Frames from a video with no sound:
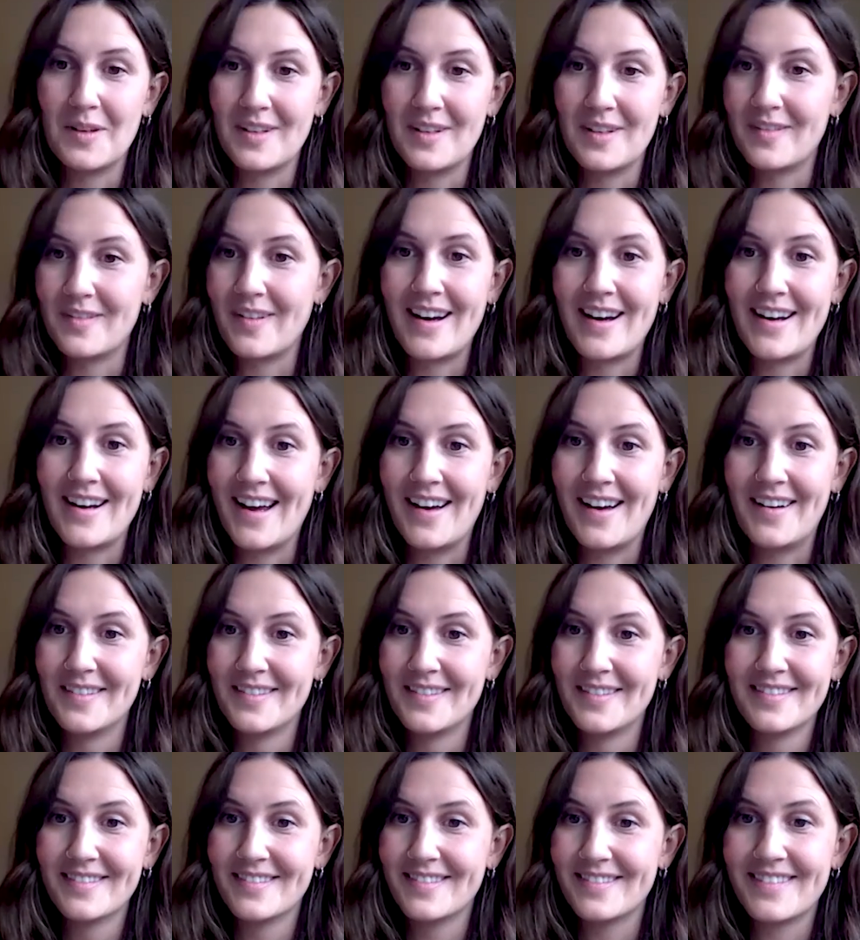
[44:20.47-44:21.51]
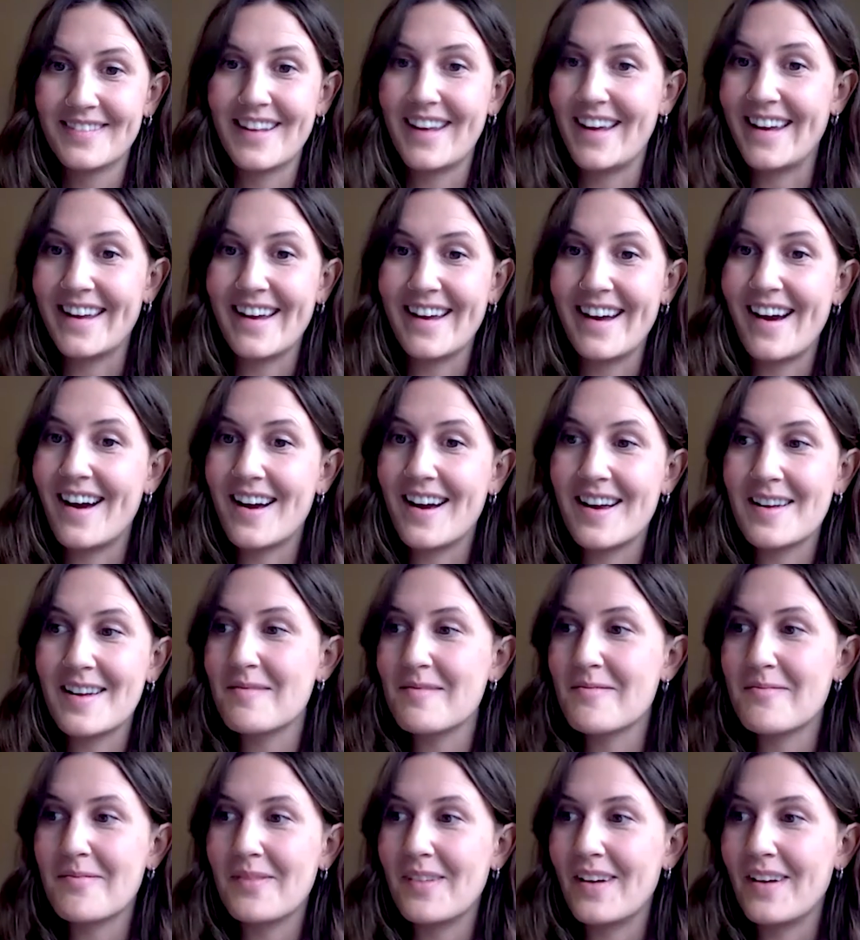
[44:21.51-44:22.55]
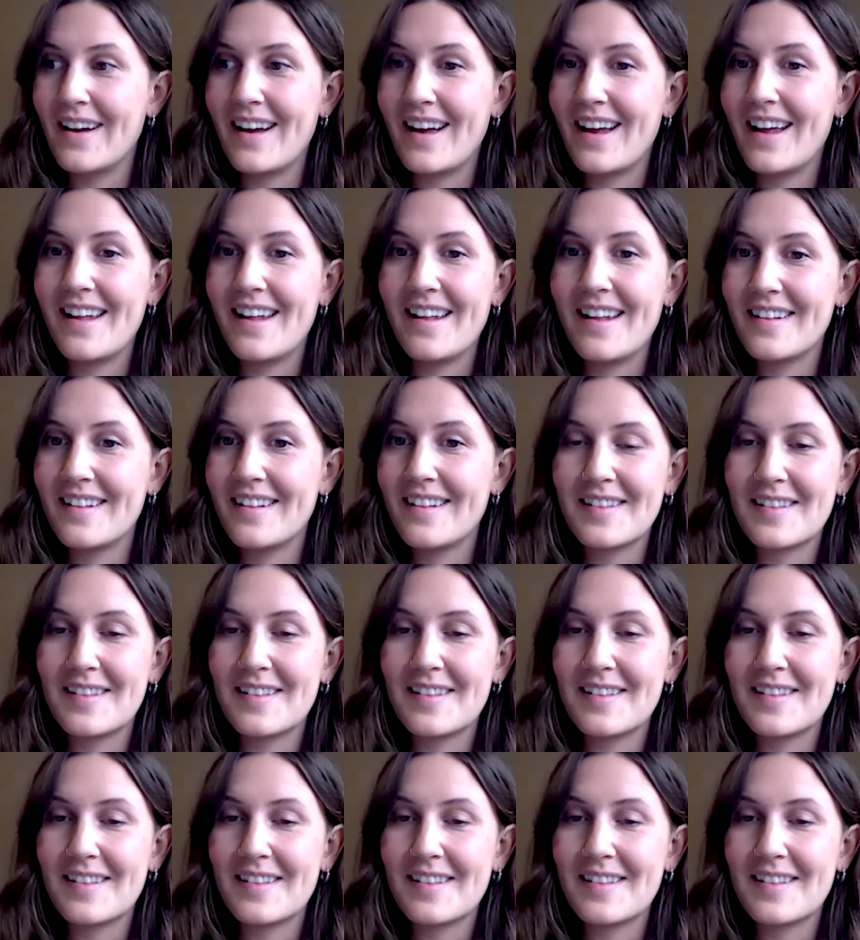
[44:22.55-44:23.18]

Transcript: rolling right now. Like I am it